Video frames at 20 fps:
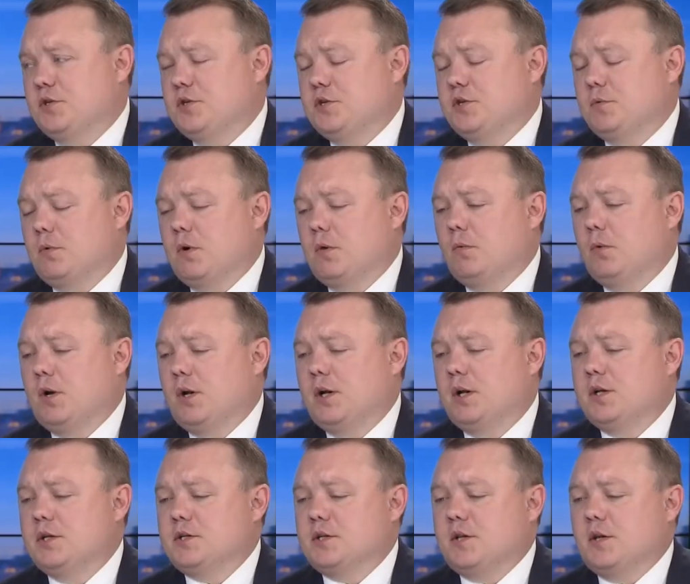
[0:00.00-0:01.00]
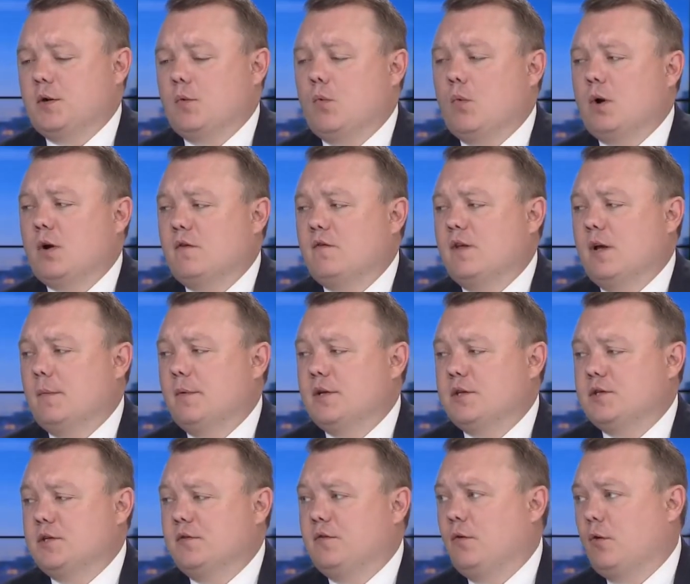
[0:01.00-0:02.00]
is what it is. I think one of them
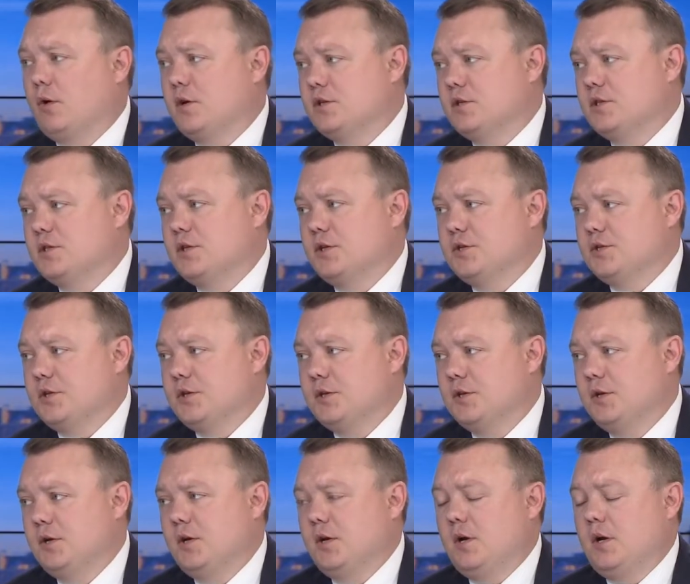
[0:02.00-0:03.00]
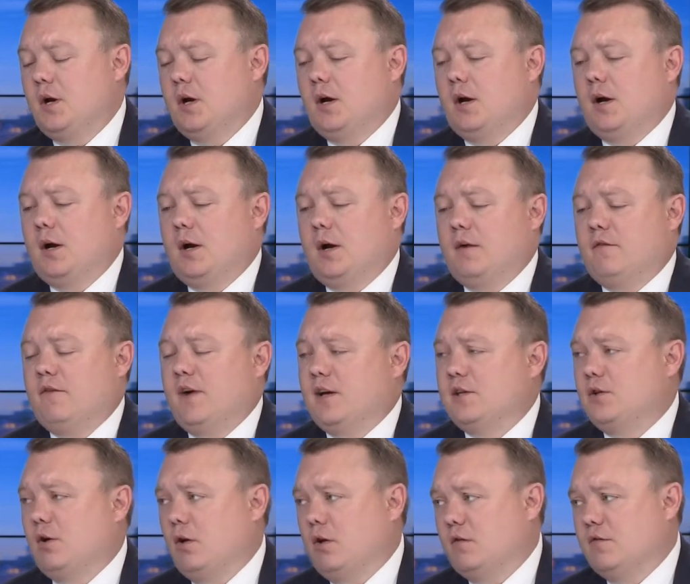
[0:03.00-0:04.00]
is the Flores decision
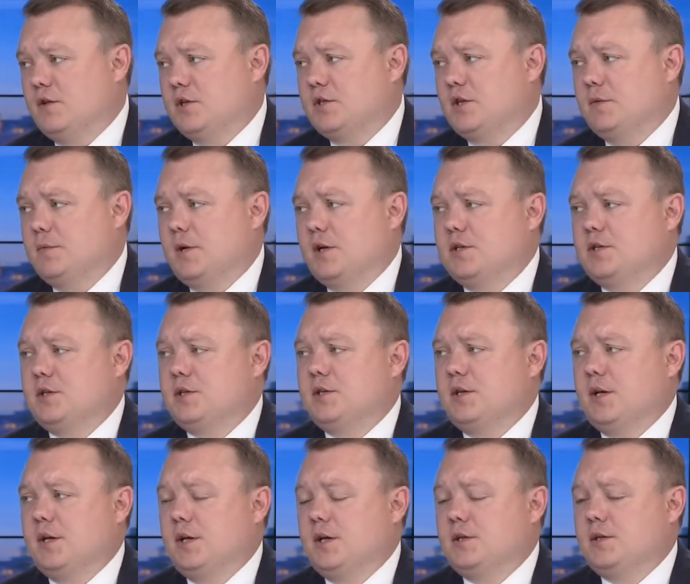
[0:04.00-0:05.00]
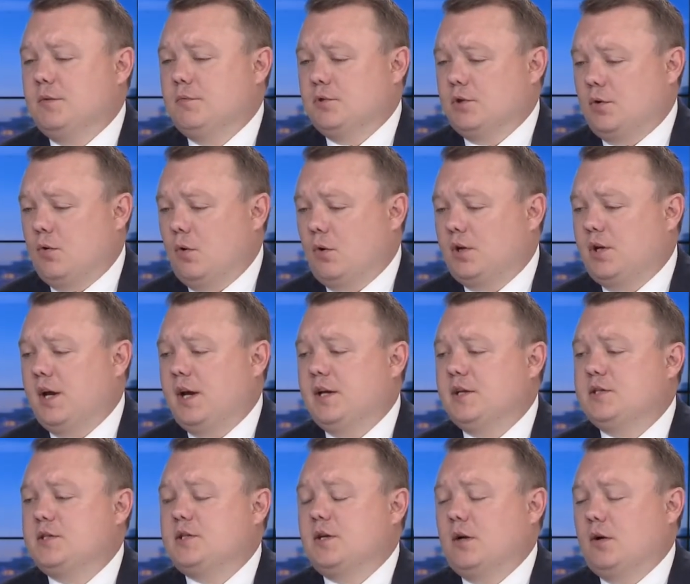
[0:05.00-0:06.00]
affects all of this because it was a court
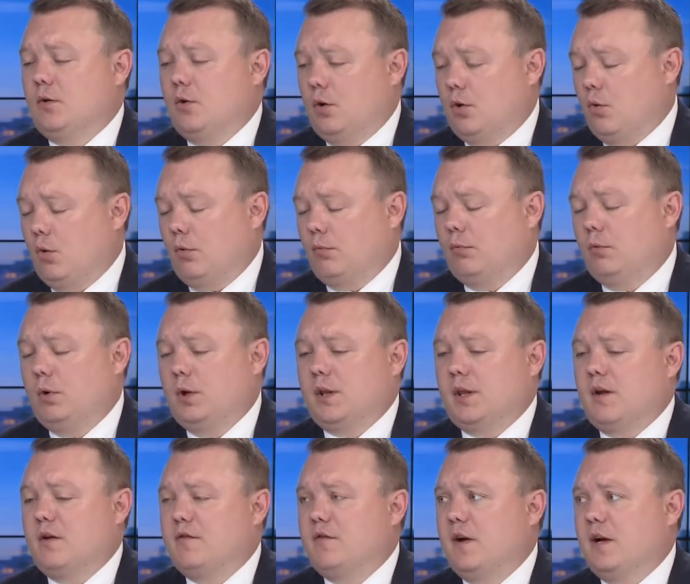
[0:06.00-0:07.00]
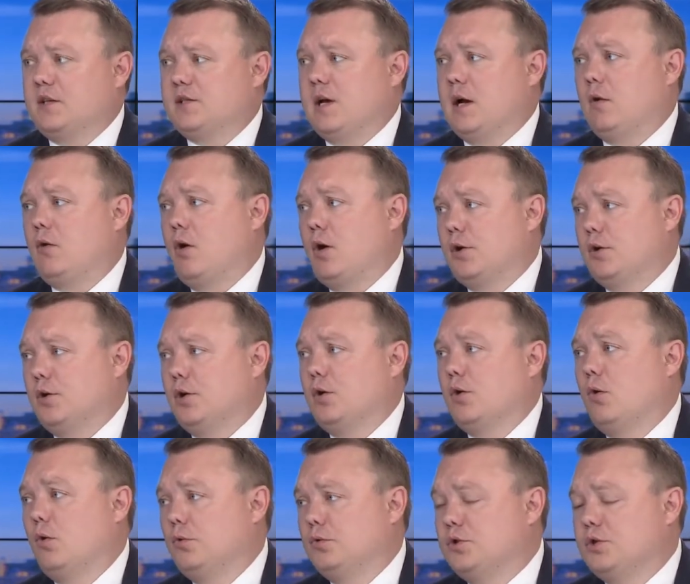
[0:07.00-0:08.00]
case, a court ruling that affects how long you can
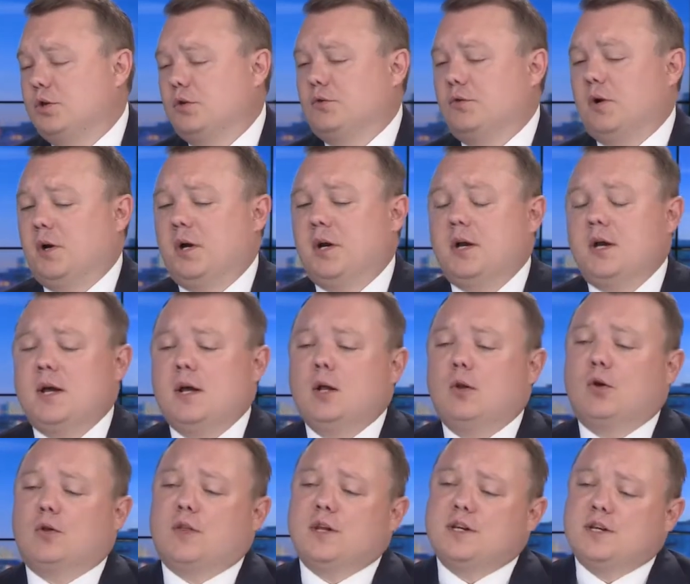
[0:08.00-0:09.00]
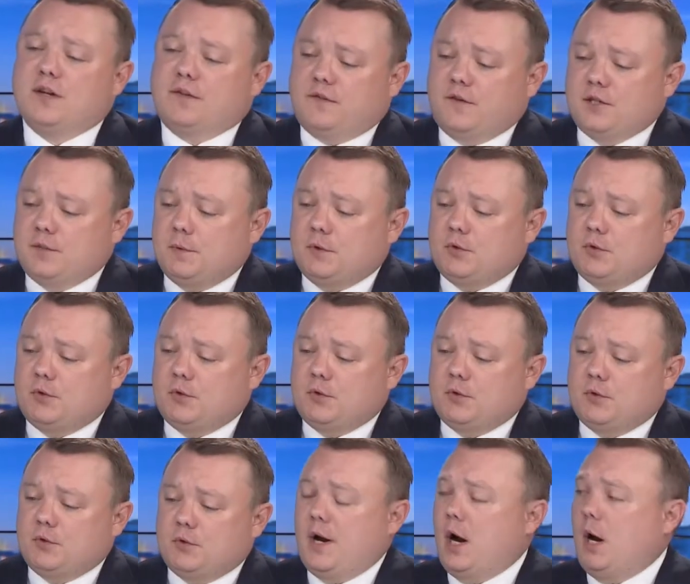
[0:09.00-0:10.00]
hold children. Look, the difference between where
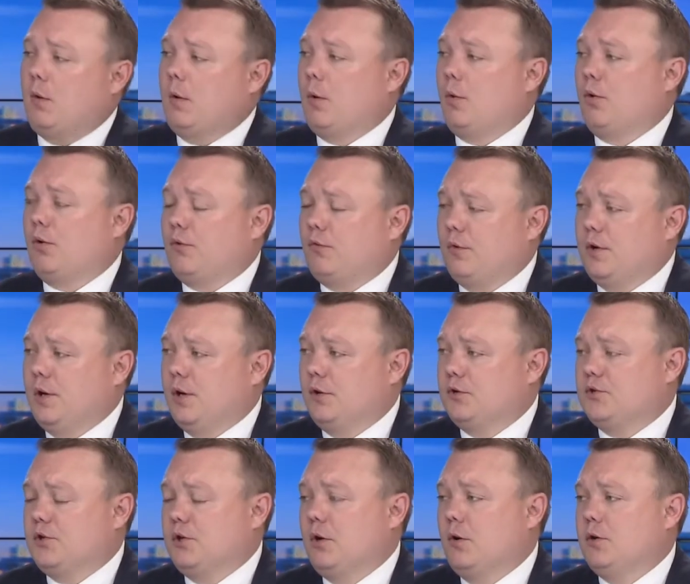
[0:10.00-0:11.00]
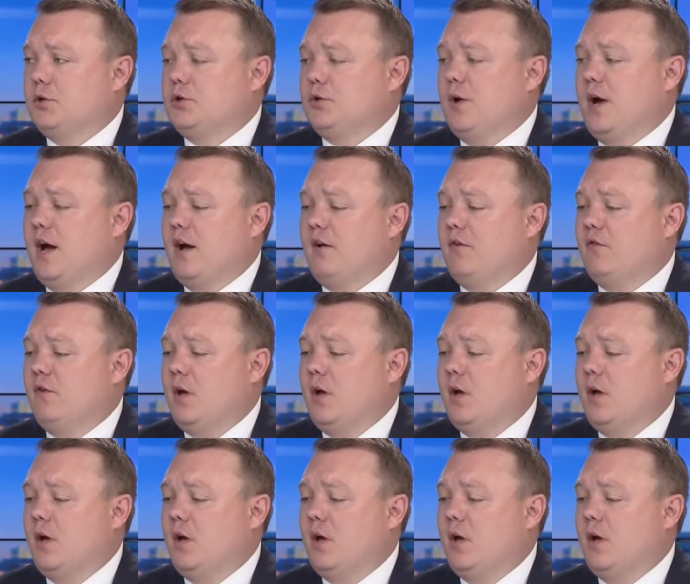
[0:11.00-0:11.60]
we are now and where we were 3 years ago is you have